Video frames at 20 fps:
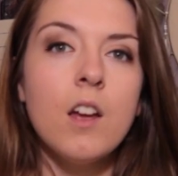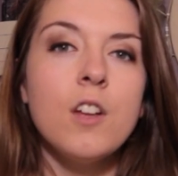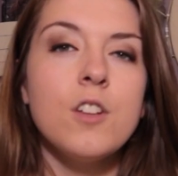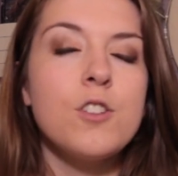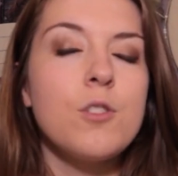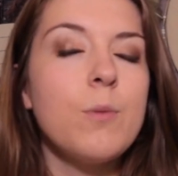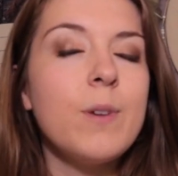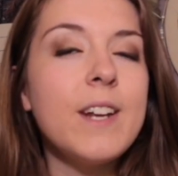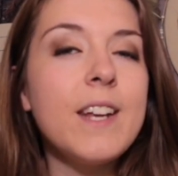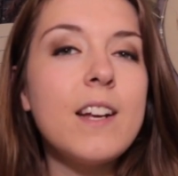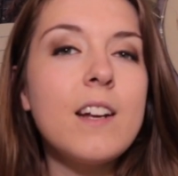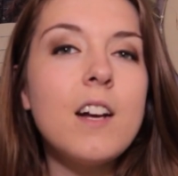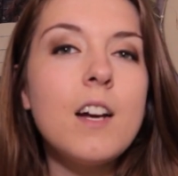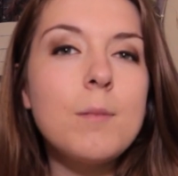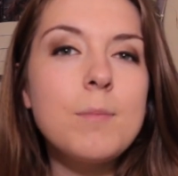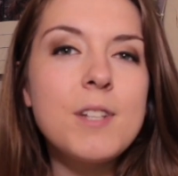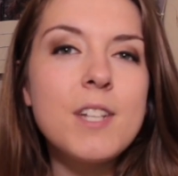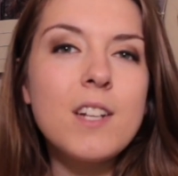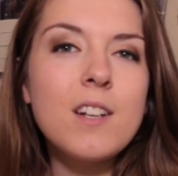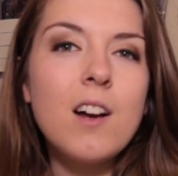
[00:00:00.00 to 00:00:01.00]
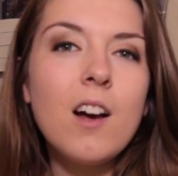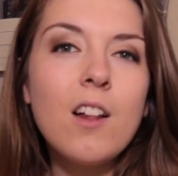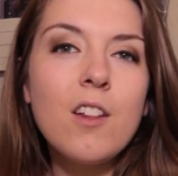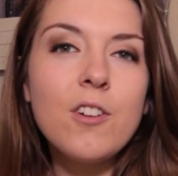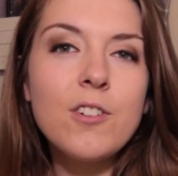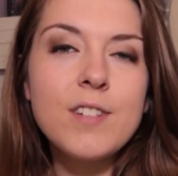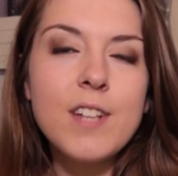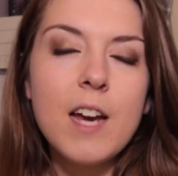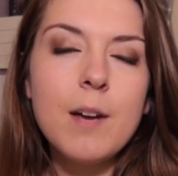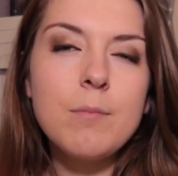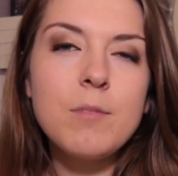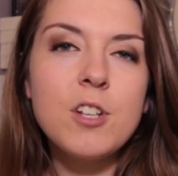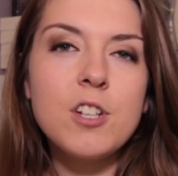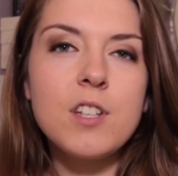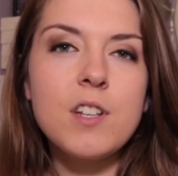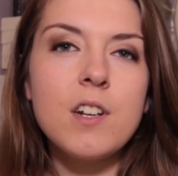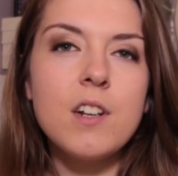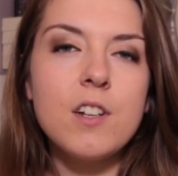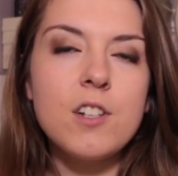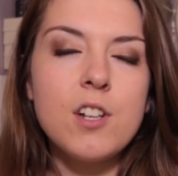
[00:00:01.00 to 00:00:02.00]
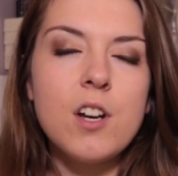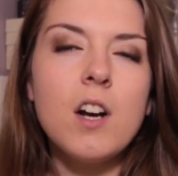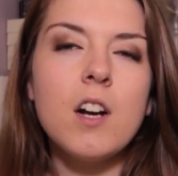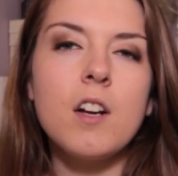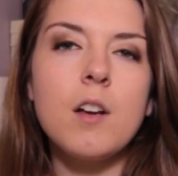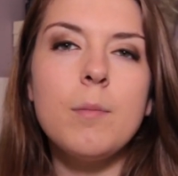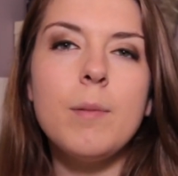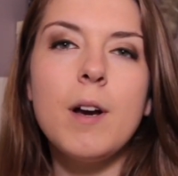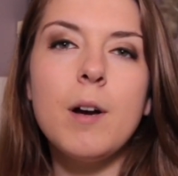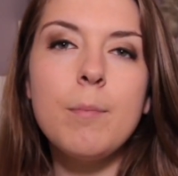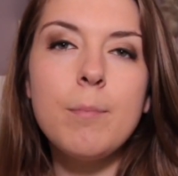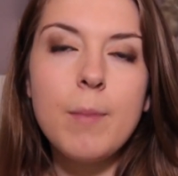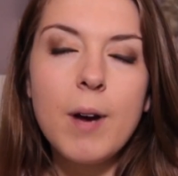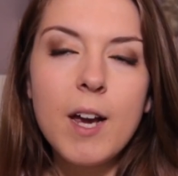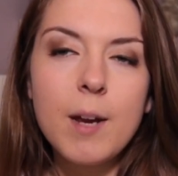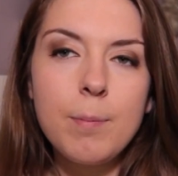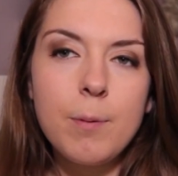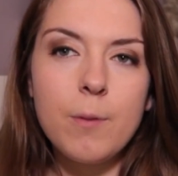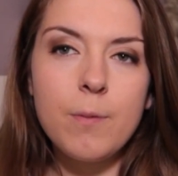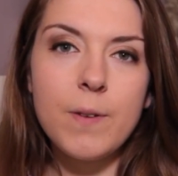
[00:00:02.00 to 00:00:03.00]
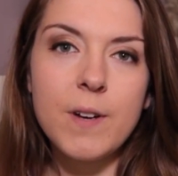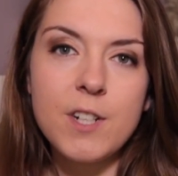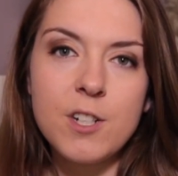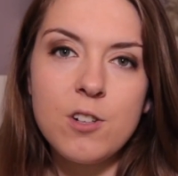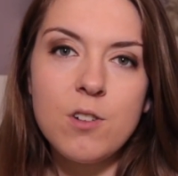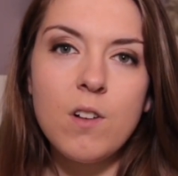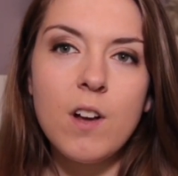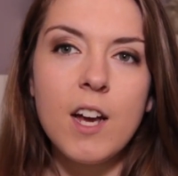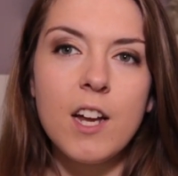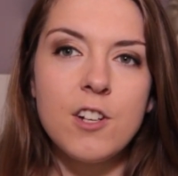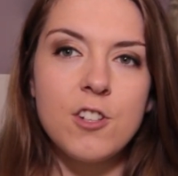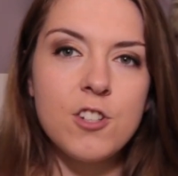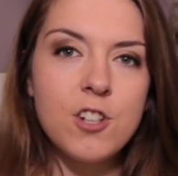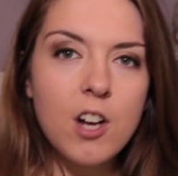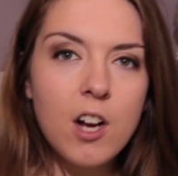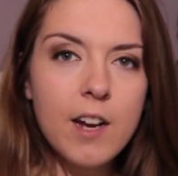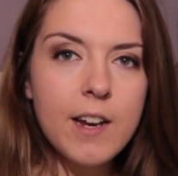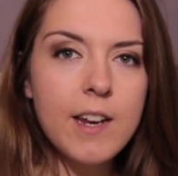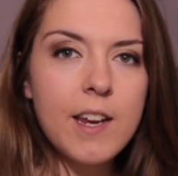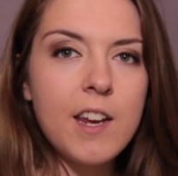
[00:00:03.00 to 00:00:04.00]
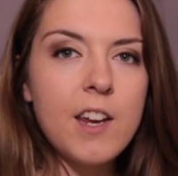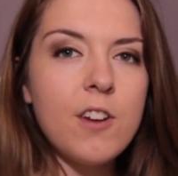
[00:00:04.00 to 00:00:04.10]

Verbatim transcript: So when it comes to colors, I'm just gonna talk about my professional headshot.